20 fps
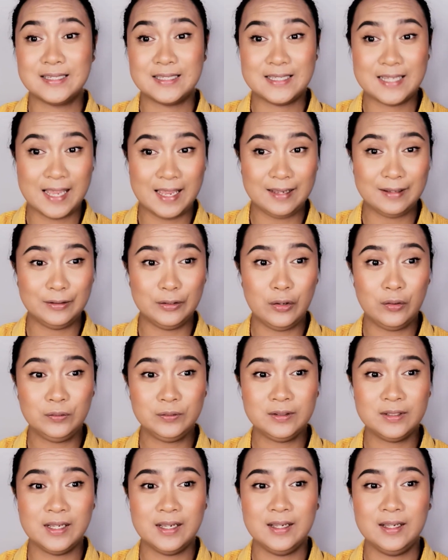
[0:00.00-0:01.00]
Take note
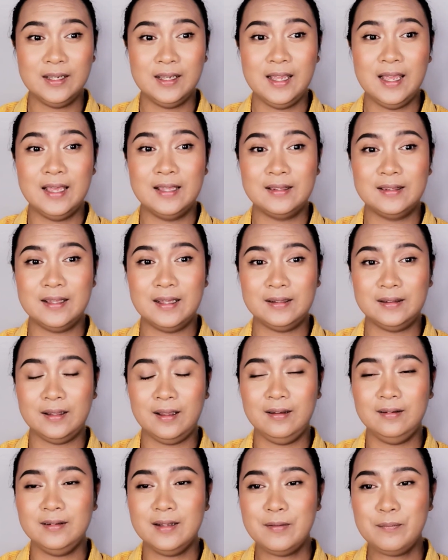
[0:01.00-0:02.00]
that
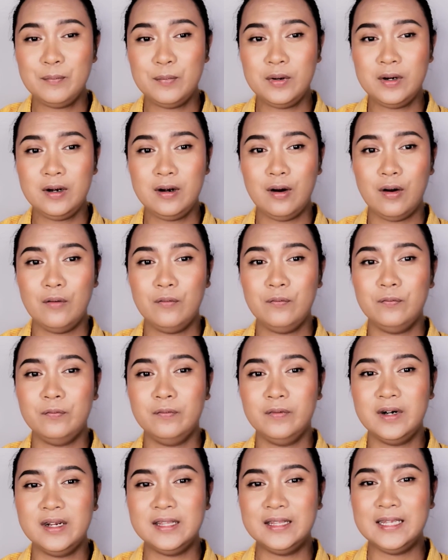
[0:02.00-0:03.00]
a number of
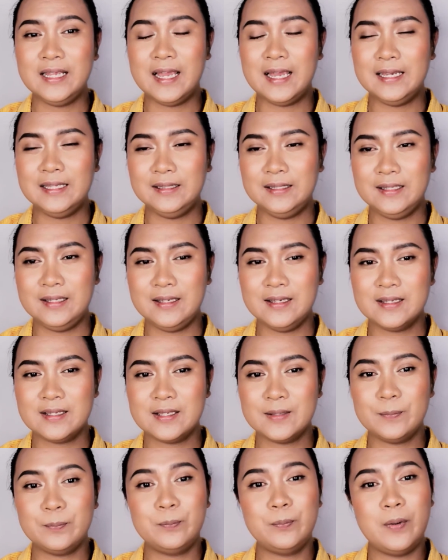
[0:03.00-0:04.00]
worthy ideas
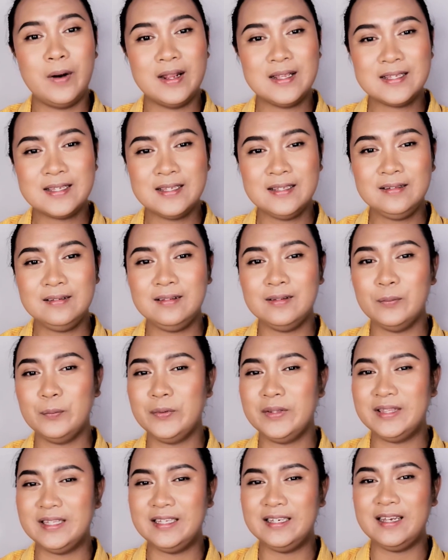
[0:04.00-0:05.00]
present
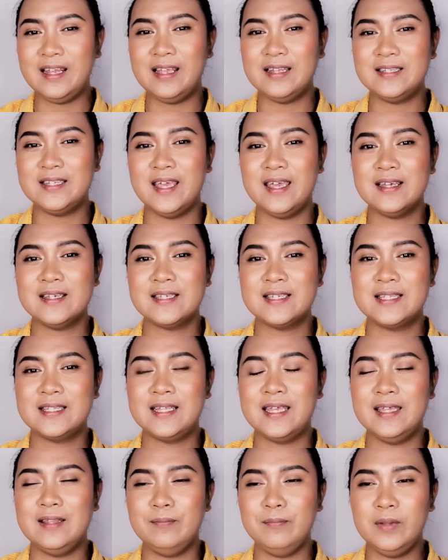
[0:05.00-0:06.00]
within a text
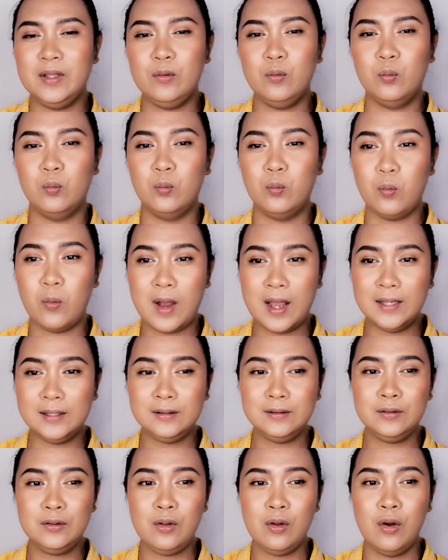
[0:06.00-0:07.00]
can be
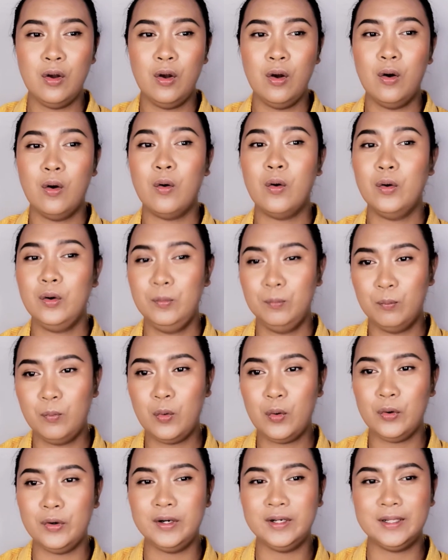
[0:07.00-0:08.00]
one or
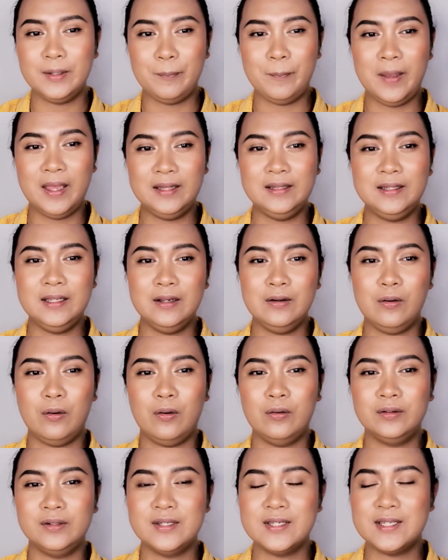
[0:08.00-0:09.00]
more depending
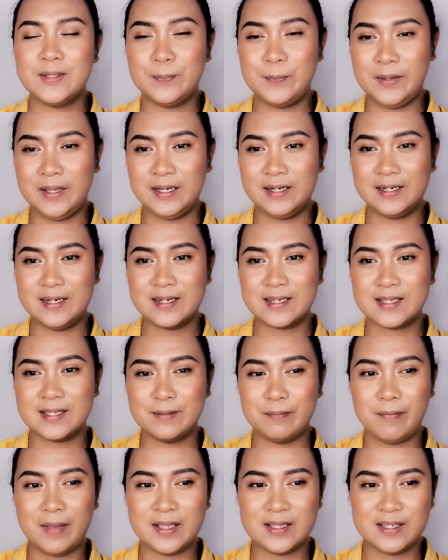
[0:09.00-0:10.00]
on the speaker's
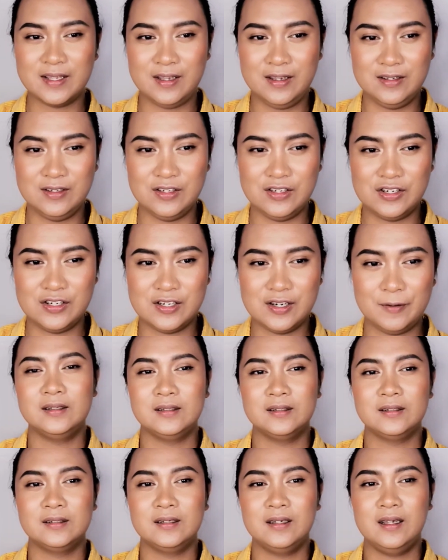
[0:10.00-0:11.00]
message.
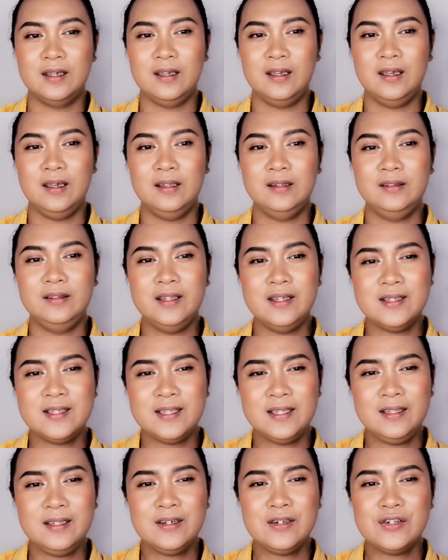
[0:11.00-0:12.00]

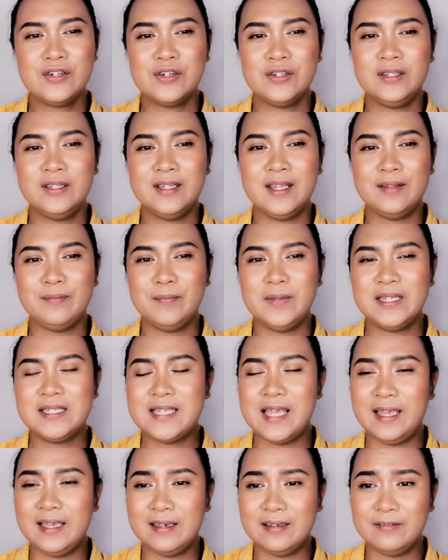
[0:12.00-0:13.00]
Listening should not be
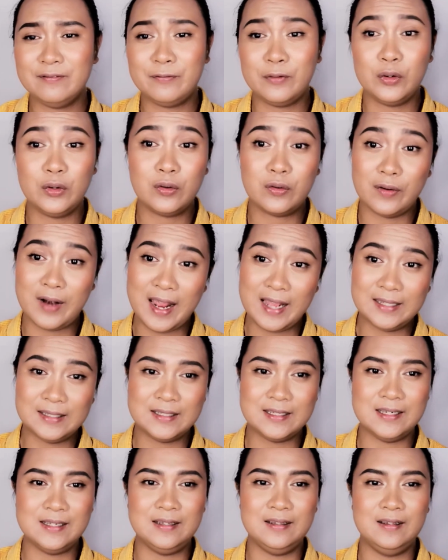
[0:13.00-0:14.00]
taken for
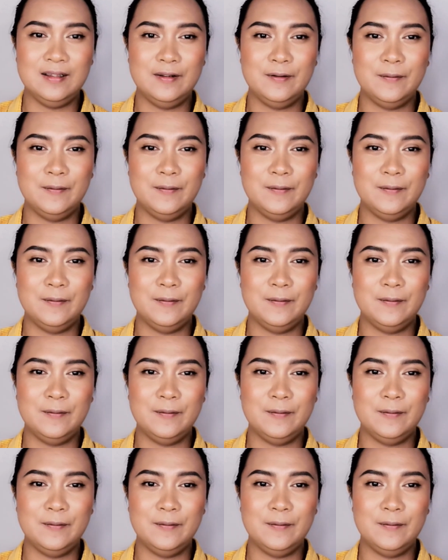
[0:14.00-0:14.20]
granted.